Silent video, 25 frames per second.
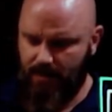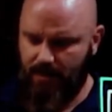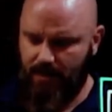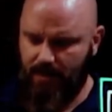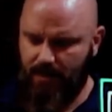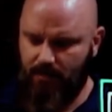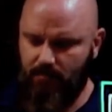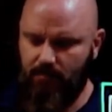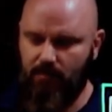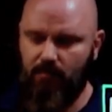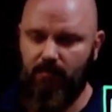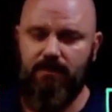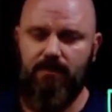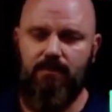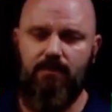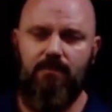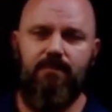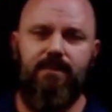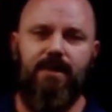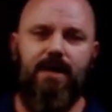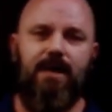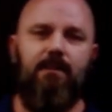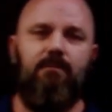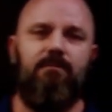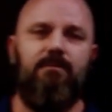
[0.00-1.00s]
And when we do
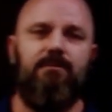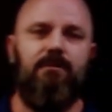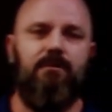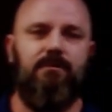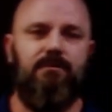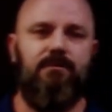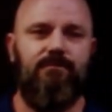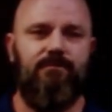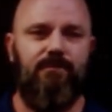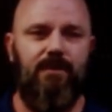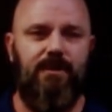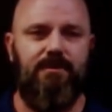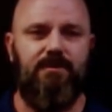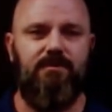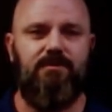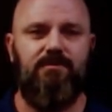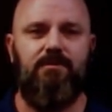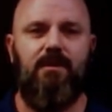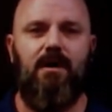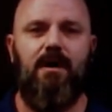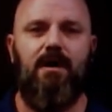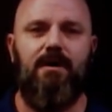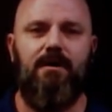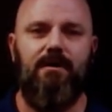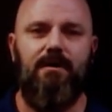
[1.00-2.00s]
that, we notify the
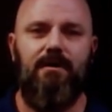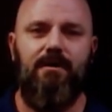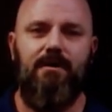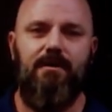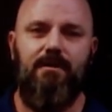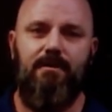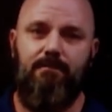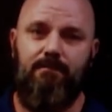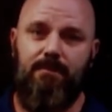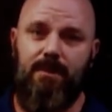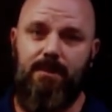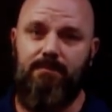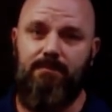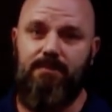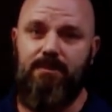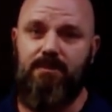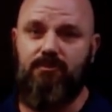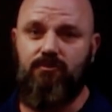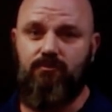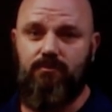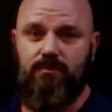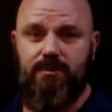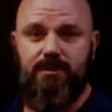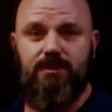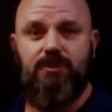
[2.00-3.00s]
SOC. Maybe it's
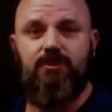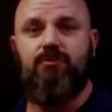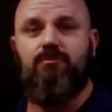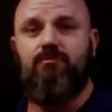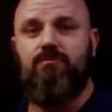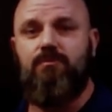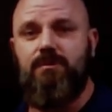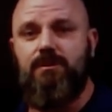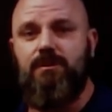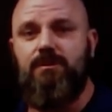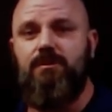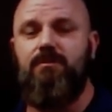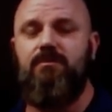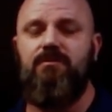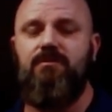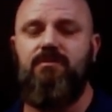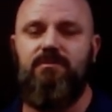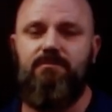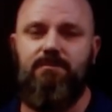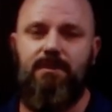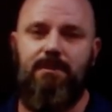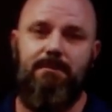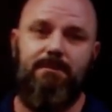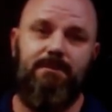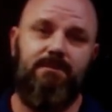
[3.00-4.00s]
credential reuse,
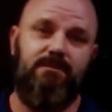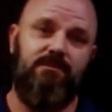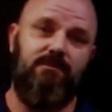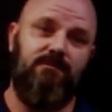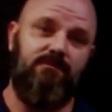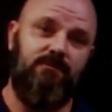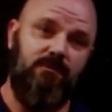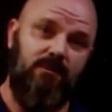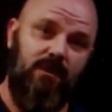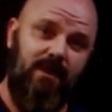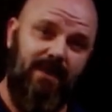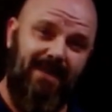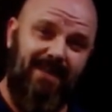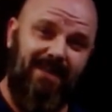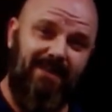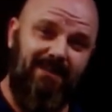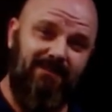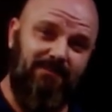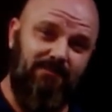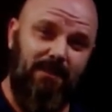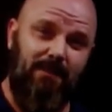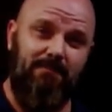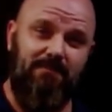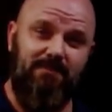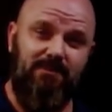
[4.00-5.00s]
maybe it's just
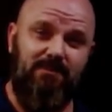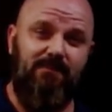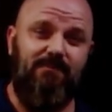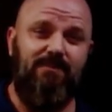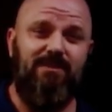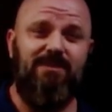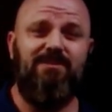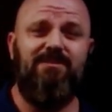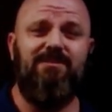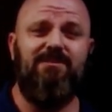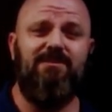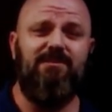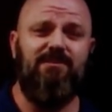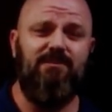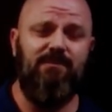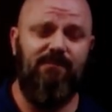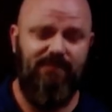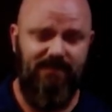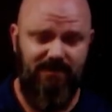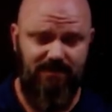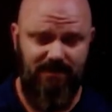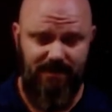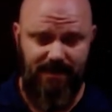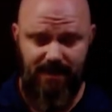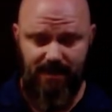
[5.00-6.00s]
some type of
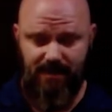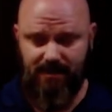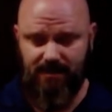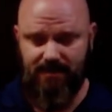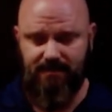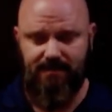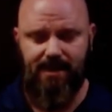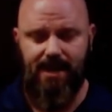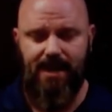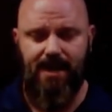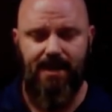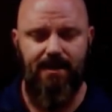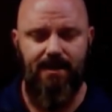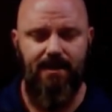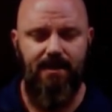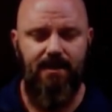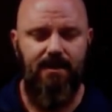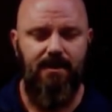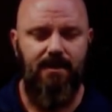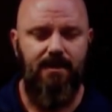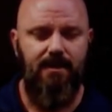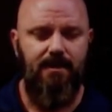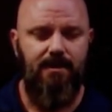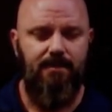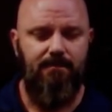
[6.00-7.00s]
sophisticated attack,
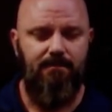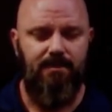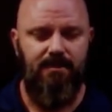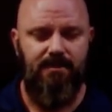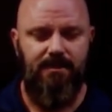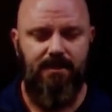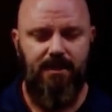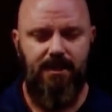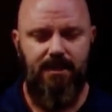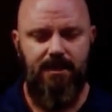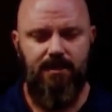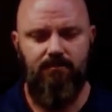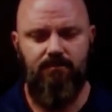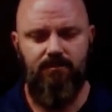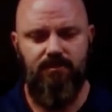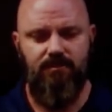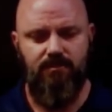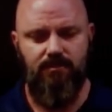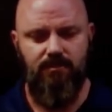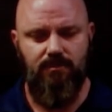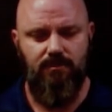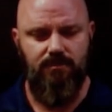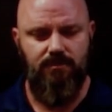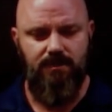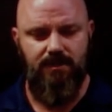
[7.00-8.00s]
but the end
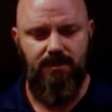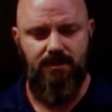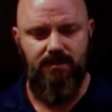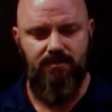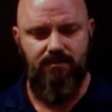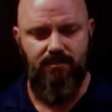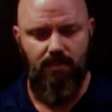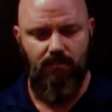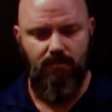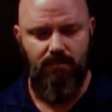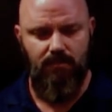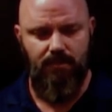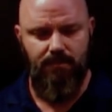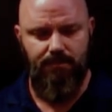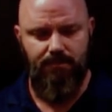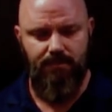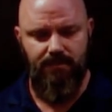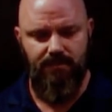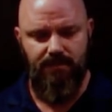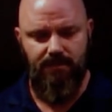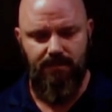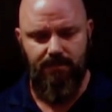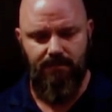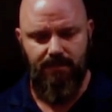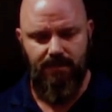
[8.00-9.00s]
result is I want to
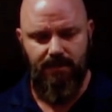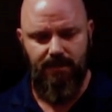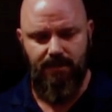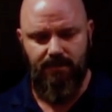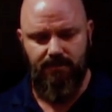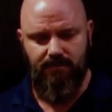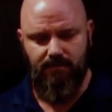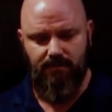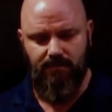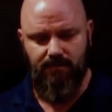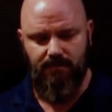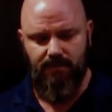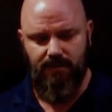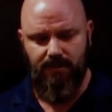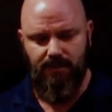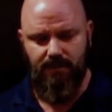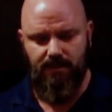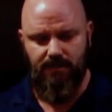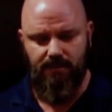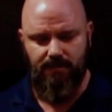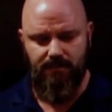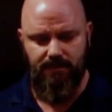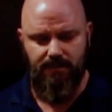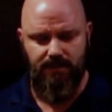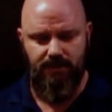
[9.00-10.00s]
put them into the
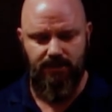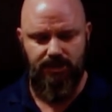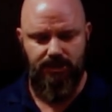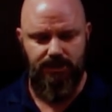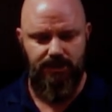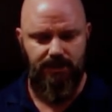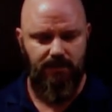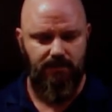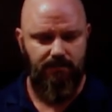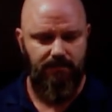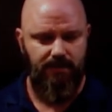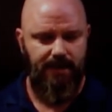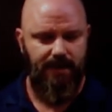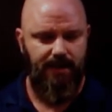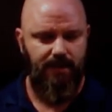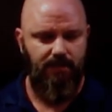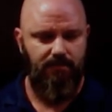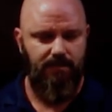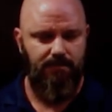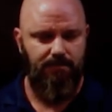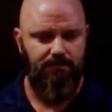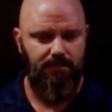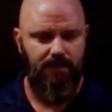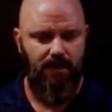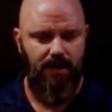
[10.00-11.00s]
internet jail, right? I
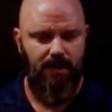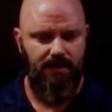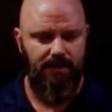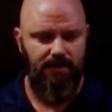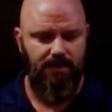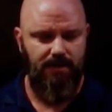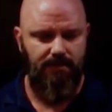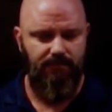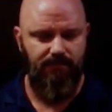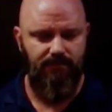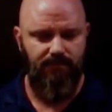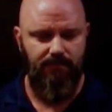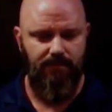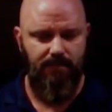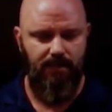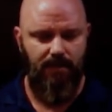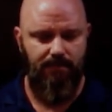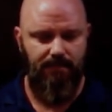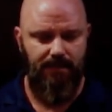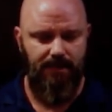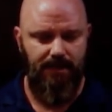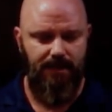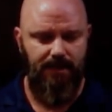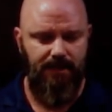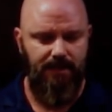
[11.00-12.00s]
want to block them from
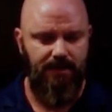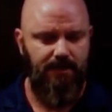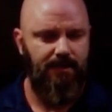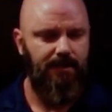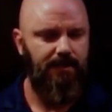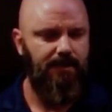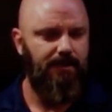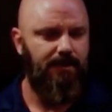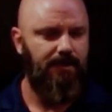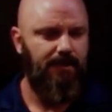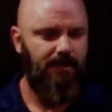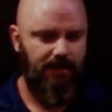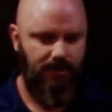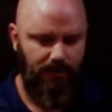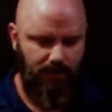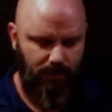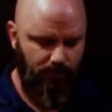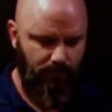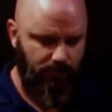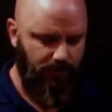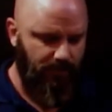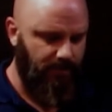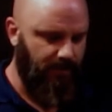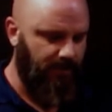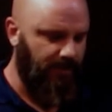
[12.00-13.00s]
coming in and
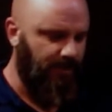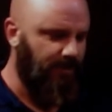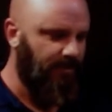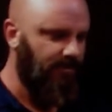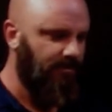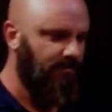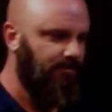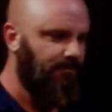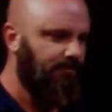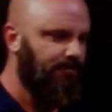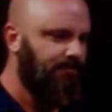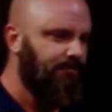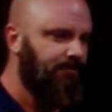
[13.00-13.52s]
doing things.